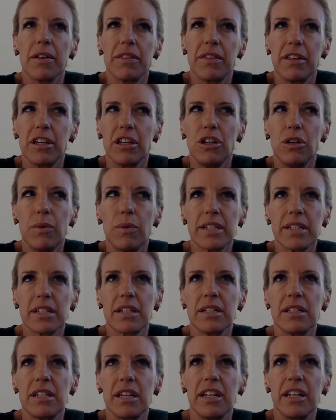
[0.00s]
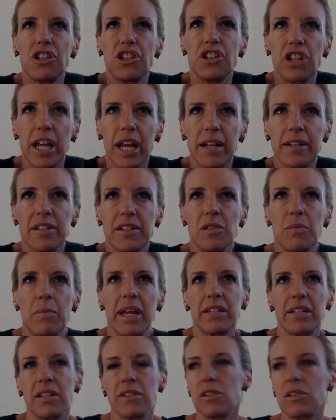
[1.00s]
The U.S. conceding chances
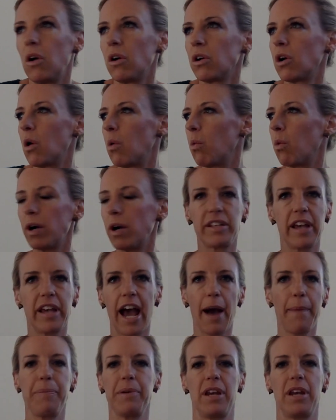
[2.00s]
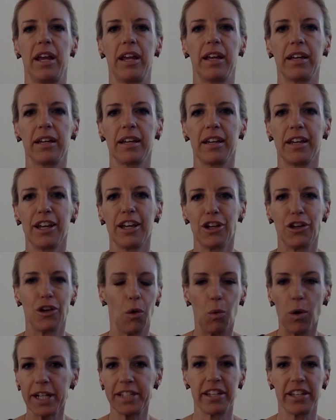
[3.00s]
makes us all go, "What's happening? You know,
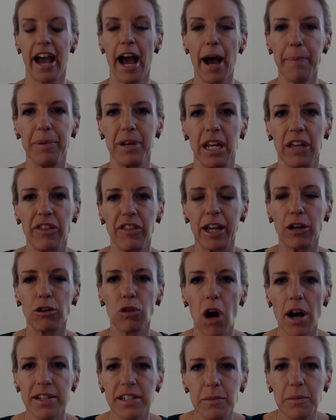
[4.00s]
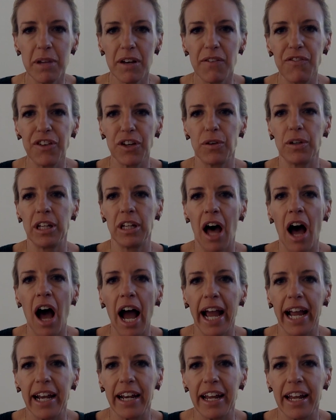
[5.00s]
what's happening?" They crossed midfield yeah, yeah.
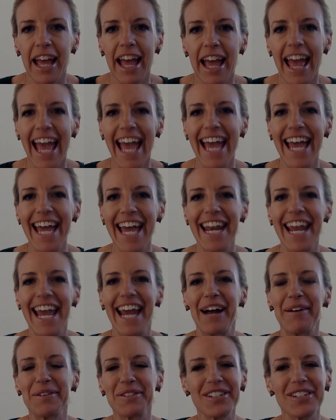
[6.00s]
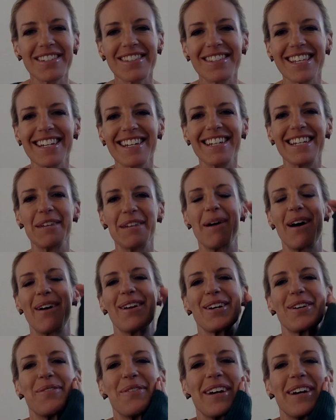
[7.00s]
line, and and I was just thinking about
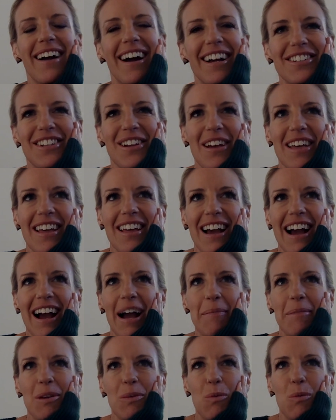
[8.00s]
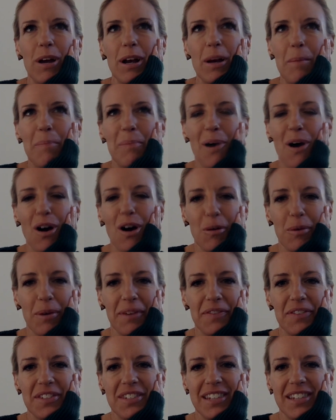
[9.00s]
it, going, "Gosh, I mean, what a bar
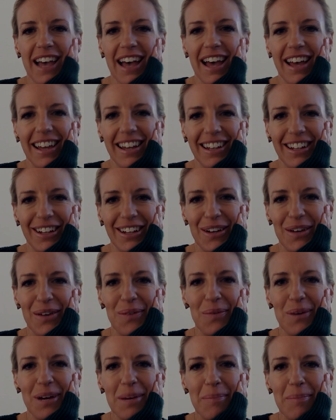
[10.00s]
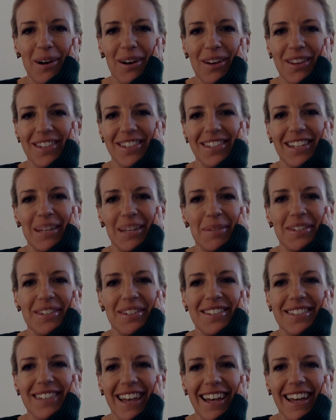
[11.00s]
we've set, you know, what a bar this team has
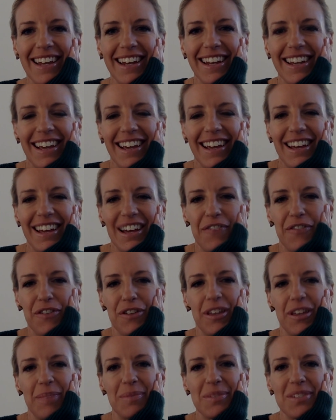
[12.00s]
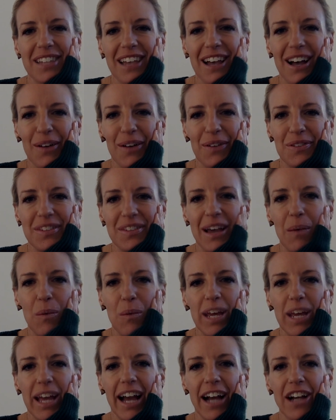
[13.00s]
set for themselves that
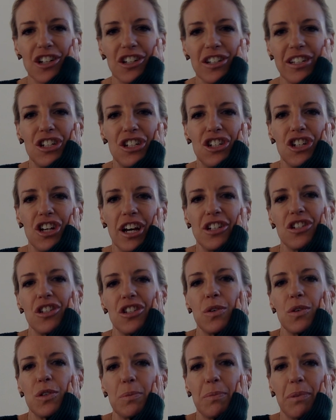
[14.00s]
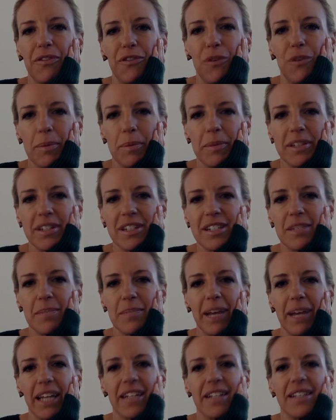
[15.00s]
we actually judge those performances
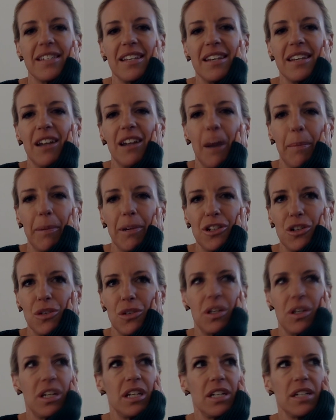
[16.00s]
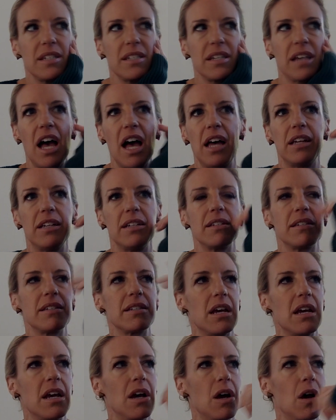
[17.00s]
by conceding opportunities
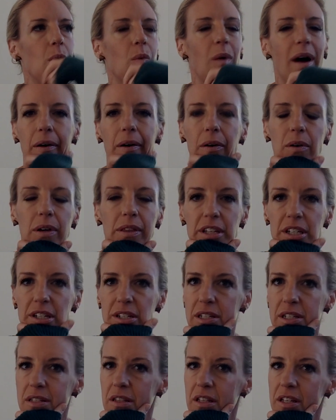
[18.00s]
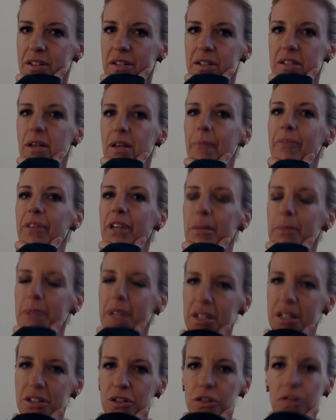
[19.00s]
as wow this is this is something to be
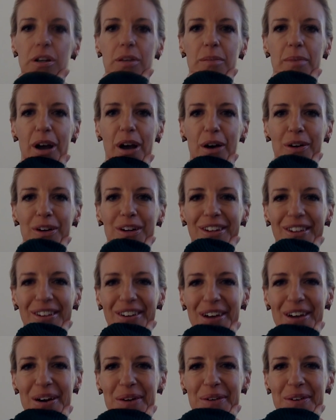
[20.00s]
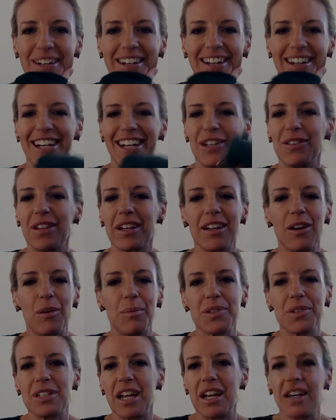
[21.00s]
concerned about you know and and you look at
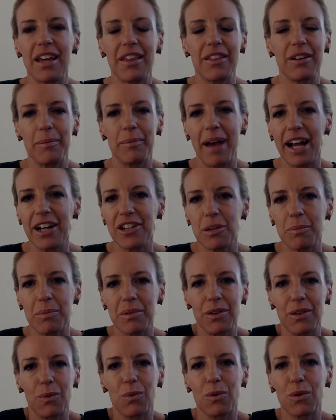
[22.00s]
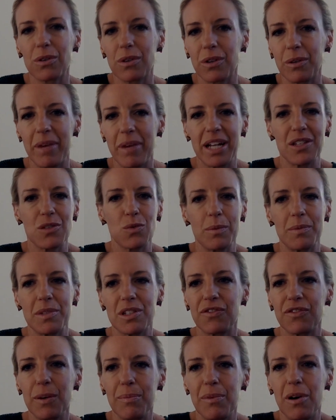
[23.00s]
almost any other matchup in the world men's women's
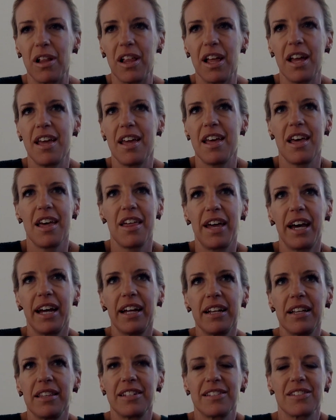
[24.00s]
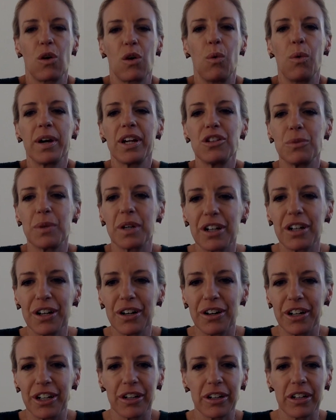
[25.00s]
football that that's going to
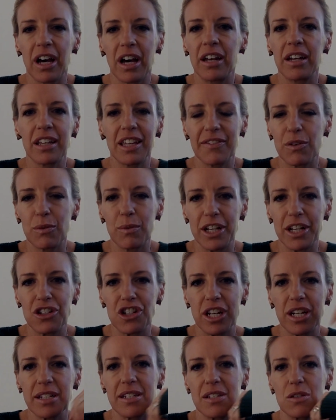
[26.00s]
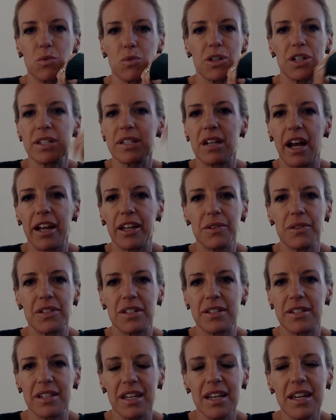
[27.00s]
occur you're going to give away chances we're just not used to
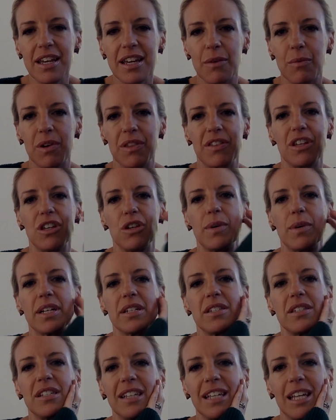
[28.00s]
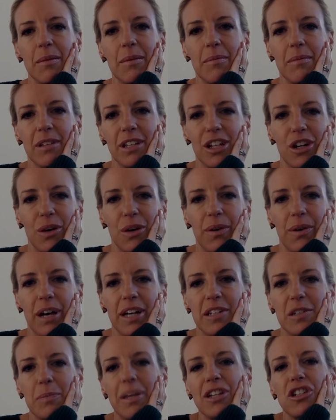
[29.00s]
seeing it with the US team you know
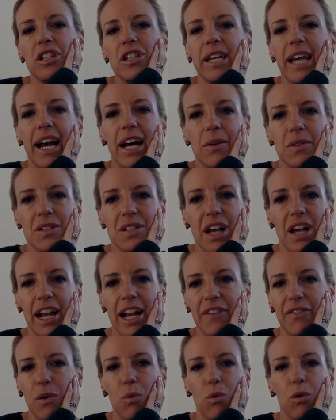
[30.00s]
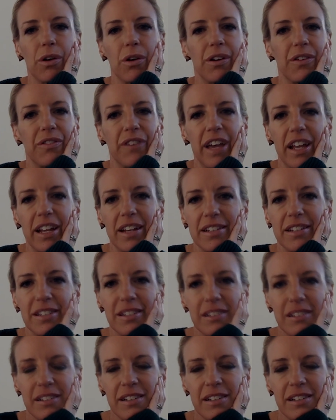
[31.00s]
especially outside of a world event